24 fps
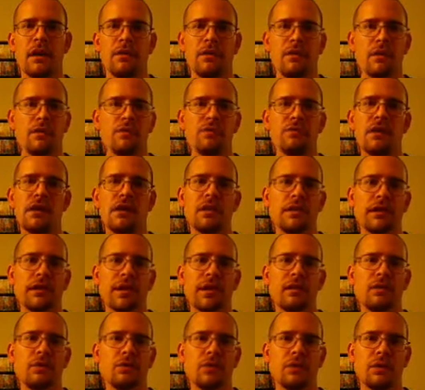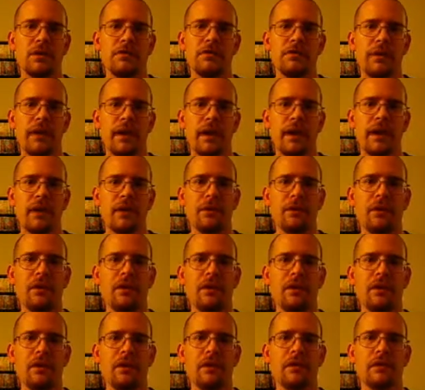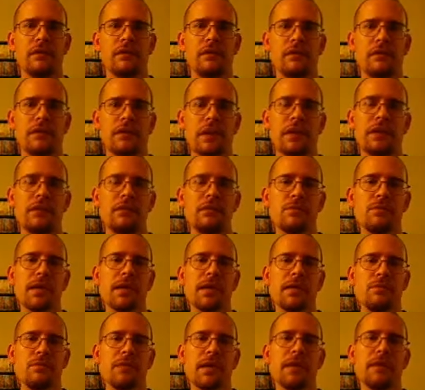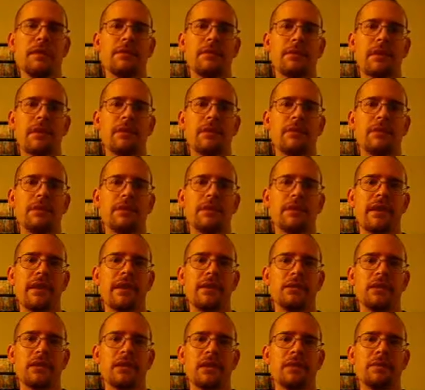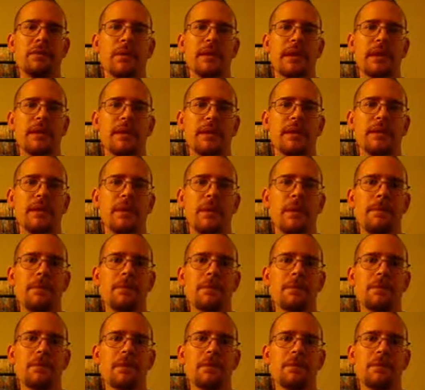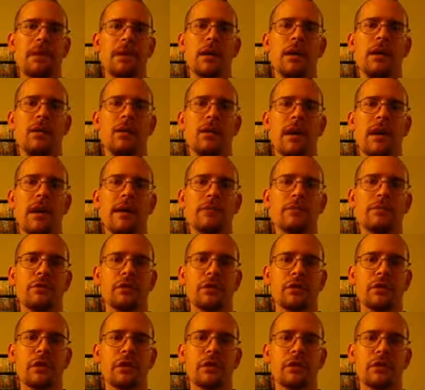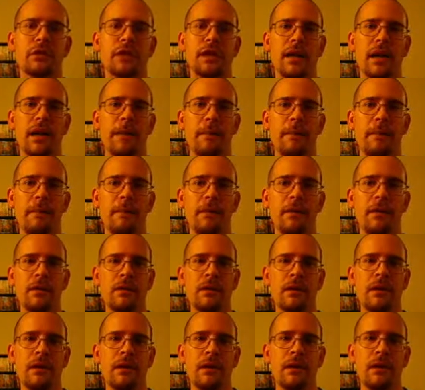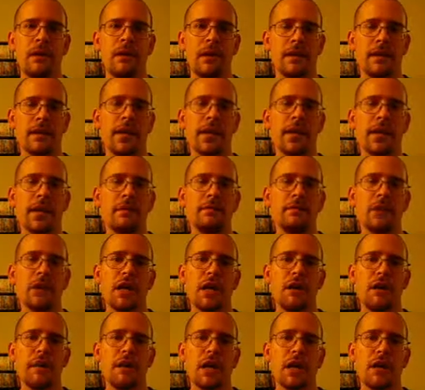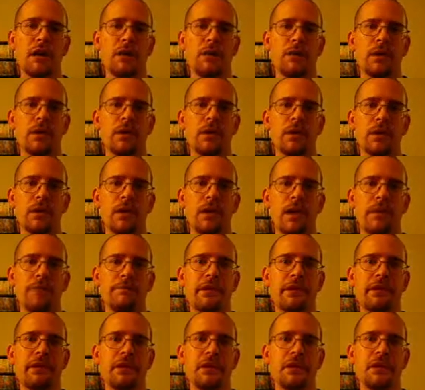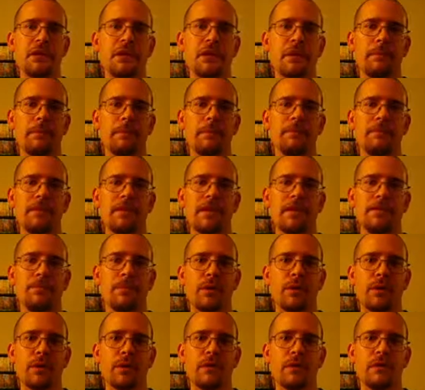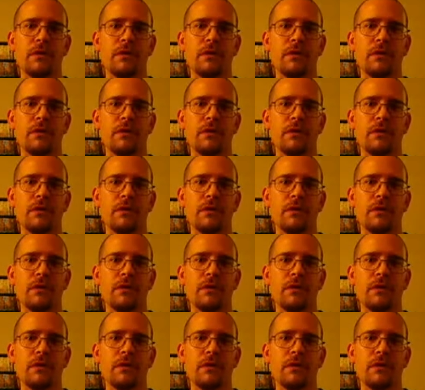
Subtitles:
those really ain't too good for your health either. I just wanted to make the video today to explain the types and what's been going on for a long time. Again, I'm John Knockowicz, John Berry Chip of Facebook.